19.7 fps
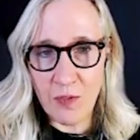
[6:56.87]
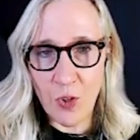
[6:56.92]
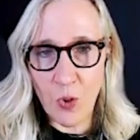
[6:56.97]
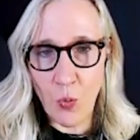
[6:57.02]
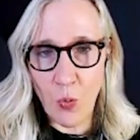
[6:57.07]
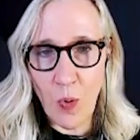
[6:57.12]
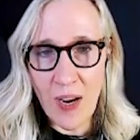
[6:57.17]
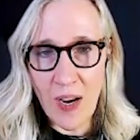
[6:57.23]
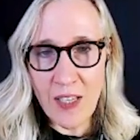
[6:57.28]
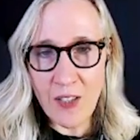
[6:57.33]

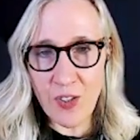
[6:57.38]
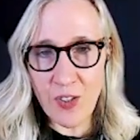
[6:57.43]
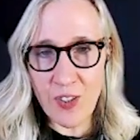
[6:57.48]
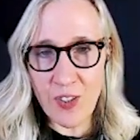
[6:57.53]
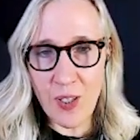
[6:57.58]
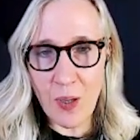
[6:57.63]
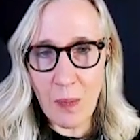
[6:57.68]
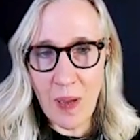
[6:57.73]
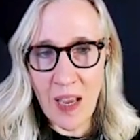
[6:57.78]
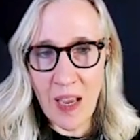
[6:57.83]
the
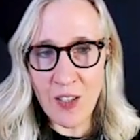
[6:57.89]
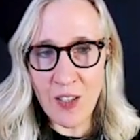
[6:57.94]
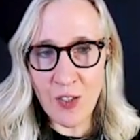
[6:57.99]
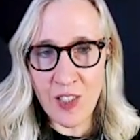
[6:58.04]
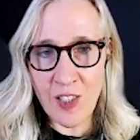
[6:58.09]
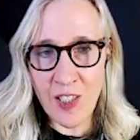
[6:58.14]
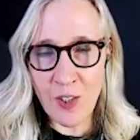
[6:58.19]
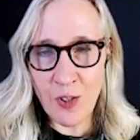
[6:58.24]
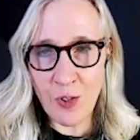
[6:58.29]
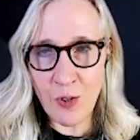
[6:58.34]
West
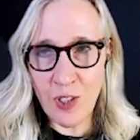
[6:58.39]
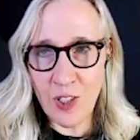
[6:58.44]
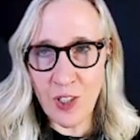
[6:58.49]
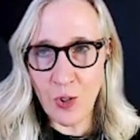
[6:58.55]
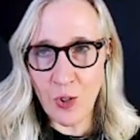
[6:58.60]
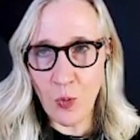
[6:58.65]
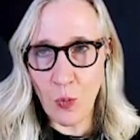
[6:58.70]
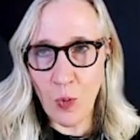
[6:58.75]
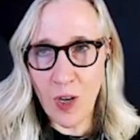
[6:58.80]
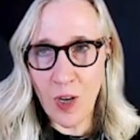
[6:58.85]
command center
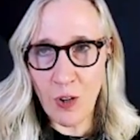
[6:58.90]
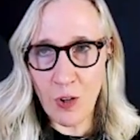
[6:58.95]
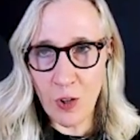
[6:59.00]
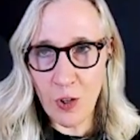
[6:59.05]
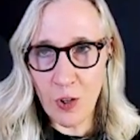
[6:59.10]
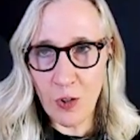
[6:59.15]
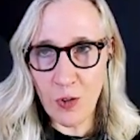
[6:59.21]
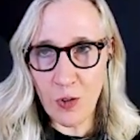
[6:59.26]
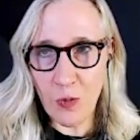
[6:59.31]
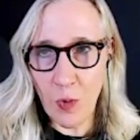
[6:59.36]
in the rare
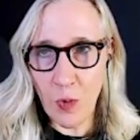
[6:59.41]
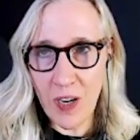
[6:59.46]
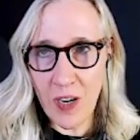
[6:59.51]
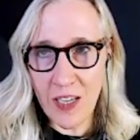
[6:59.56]
earth